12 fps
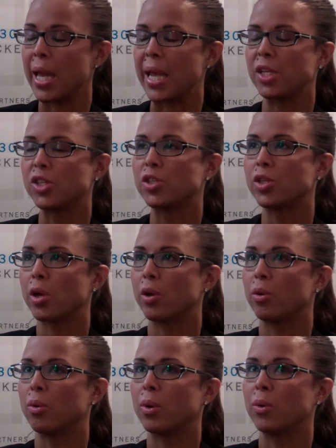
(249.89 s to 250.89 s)
And
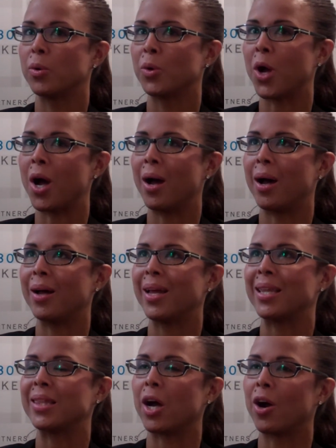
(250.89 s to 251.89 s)
so,
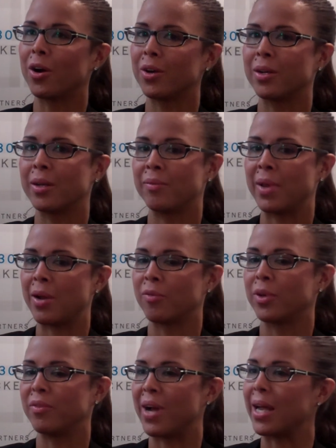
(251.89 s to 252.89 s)
at the heart of
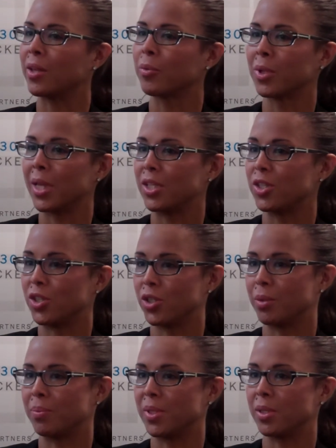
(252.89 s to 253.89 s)
every violent
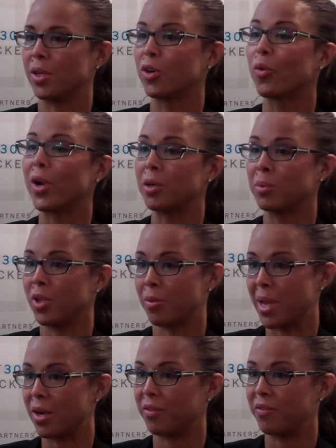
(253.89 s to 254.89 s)
relationship is an incredible
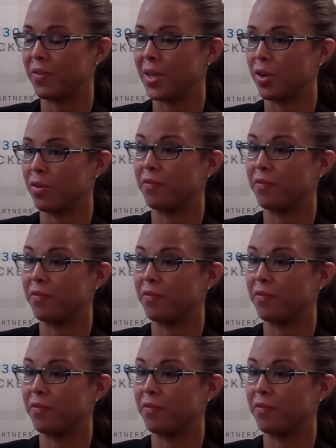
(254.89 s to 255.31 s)
amount of fear.